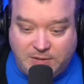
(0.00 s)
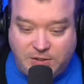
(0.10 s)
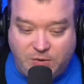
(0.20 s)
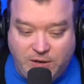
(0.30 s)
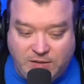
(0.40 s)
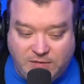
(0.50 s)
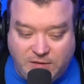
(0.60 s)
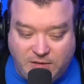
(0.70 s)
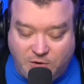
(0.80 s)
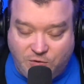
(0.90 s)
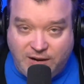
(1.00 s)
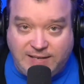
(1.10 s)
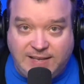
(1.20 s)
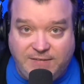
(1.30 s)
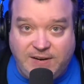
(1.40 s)
Two, it's the
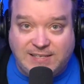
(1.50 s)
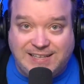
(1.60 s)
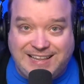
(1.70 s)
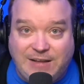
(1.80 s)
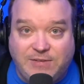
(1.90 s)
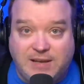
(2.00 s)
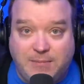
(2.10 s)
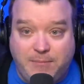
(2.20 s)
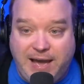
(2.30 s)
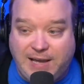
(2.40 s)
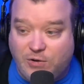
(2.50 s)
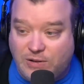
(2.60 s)
creativity is allowed to come back.